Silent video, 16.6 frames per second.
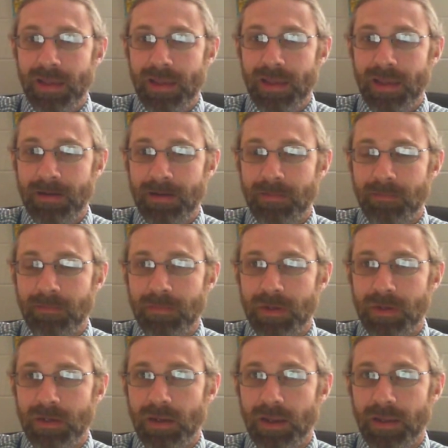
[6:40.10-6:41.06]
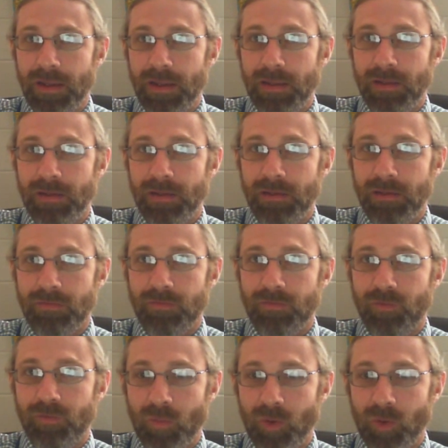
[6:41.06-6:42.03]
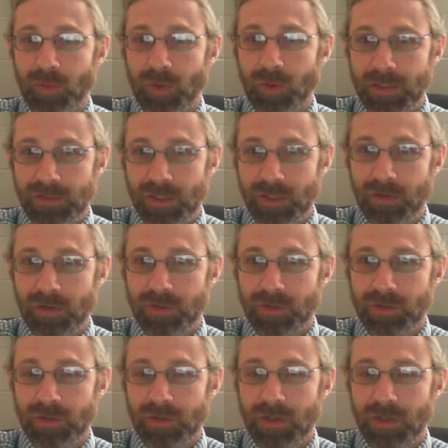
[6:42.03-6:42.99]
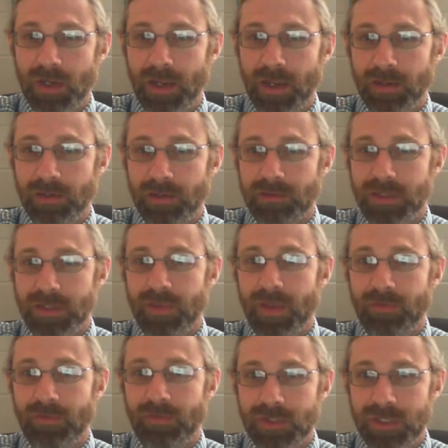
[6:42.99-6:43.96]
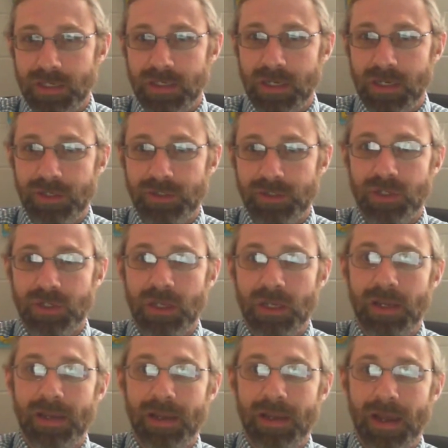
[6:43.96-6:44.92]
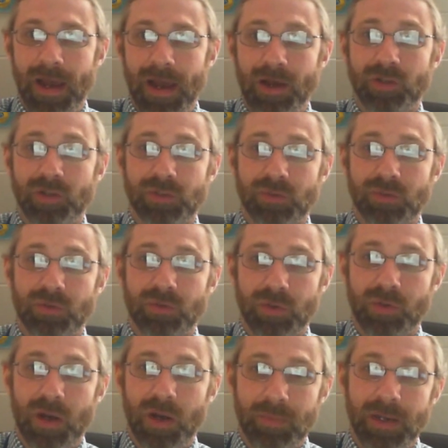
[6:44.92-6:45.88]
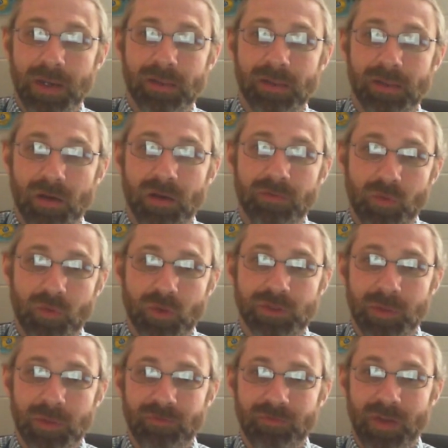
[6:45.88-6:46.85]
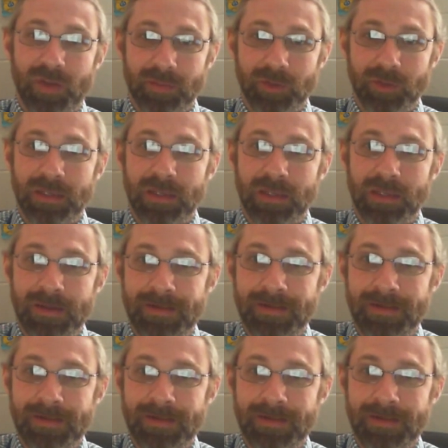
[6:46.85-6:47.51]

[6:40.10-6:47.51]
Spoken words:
am a former police officer. I did that for 10 years. I also grew up in a law enforcement family.